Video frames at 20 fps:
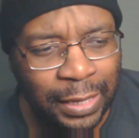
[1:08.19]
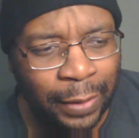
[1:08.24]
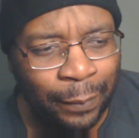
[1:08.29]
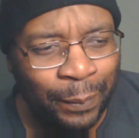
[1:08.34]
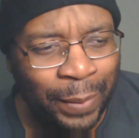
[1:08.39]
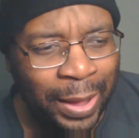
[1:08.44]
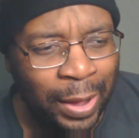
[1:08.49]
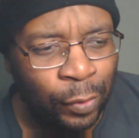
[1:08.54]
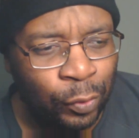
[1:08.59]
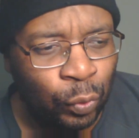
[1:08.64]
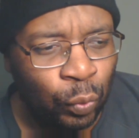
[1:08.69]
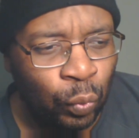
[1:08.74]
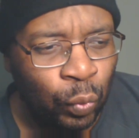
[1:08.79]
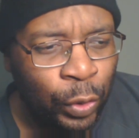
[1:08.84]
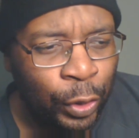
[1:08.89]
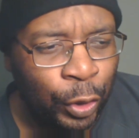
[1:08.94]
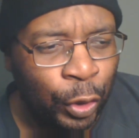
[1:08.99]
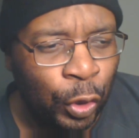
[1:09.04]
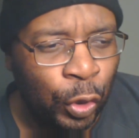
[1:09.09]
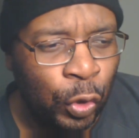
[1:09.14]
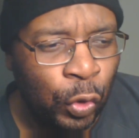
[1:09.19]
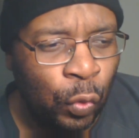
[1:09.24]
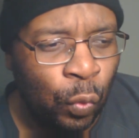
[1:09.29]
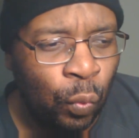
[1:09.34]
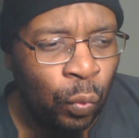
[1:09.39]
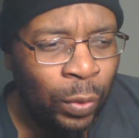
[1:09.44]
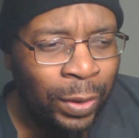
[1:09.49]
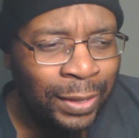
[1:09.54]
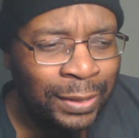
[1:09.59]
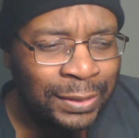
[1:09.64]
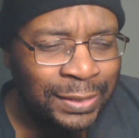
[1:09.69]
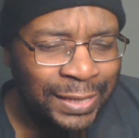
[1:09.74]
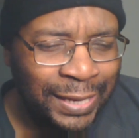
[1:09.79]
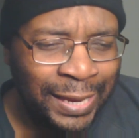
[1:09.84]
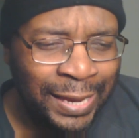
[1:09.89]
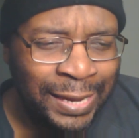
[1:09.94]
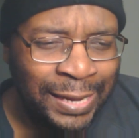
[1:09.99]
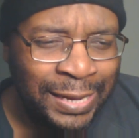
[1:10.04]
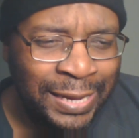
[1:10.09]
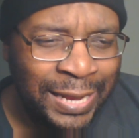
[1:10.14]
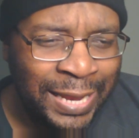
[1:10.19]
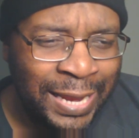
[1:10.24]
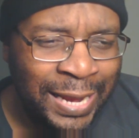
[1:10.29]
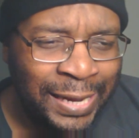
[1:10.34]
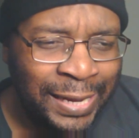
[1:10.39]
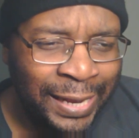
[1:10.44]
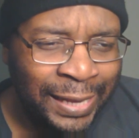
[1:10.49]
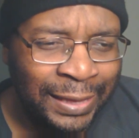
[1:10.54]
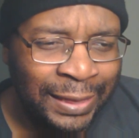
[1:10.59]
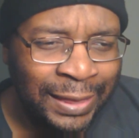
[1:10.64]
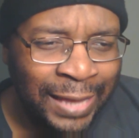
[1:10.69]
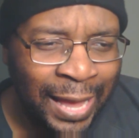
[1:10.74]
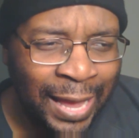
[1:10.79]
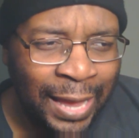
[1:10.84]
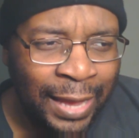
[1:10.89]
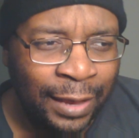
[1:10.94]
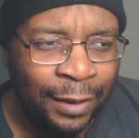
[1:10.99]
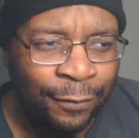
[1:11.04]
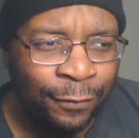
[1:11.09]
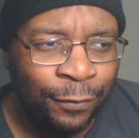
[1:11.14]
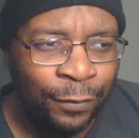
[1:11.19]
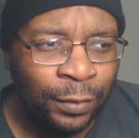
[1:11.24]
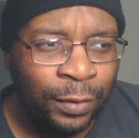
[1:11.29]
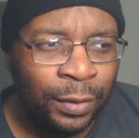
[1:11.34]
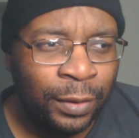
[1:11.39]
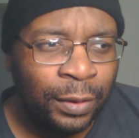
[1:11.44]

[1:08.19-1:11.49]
about what you want and need in life,